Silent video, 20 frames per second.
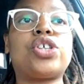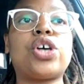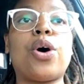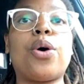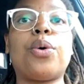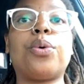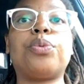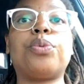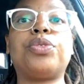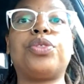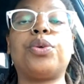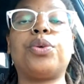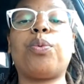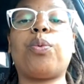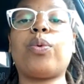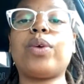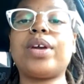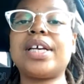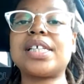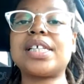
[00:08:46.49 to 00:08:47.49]
So the
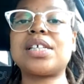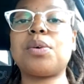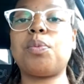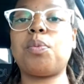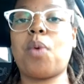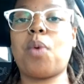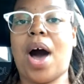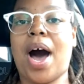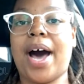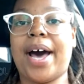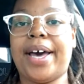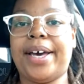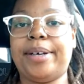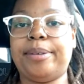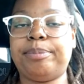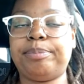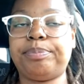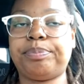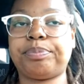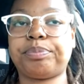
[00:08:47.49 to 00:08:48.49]
reason
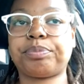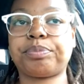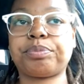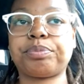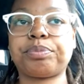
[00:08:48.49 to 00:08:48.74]
why